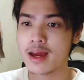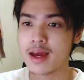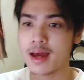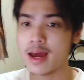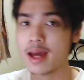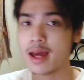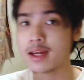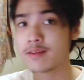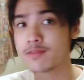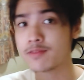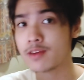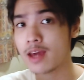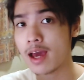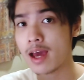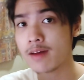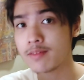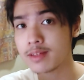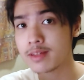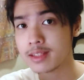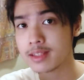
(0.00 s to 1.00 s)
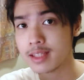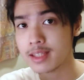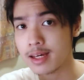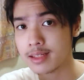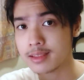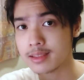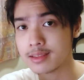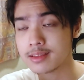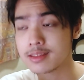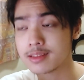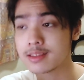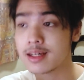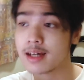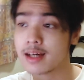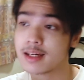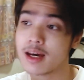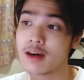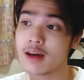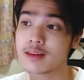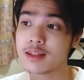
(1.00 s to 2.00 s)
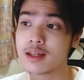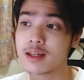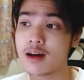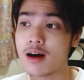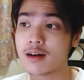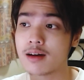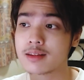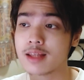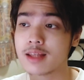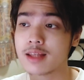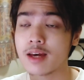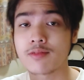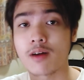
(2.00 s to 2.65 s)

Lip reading: And if you haven't yet, check out the Hawk Dive